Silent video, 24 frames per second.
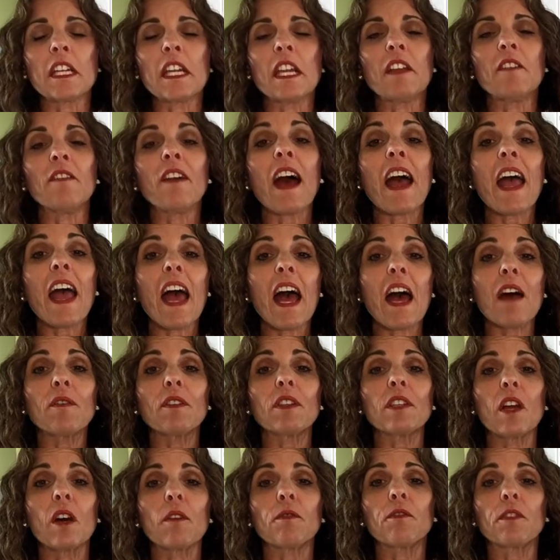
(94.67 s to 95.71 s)
If I have
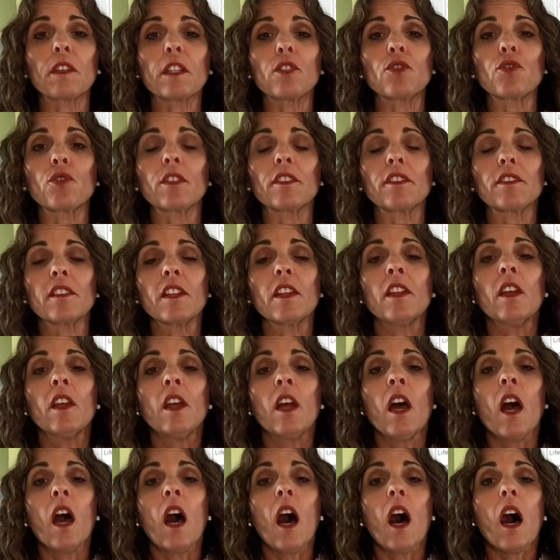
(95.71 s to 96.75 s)
enough interest,
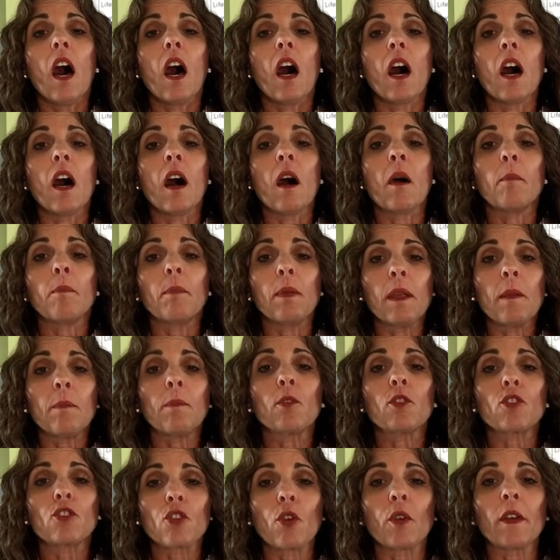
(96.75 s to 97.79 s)
uh, people
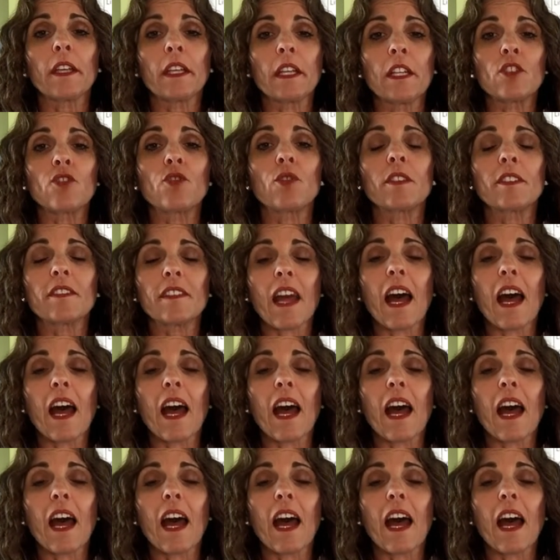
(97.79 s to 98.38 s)
showing interest,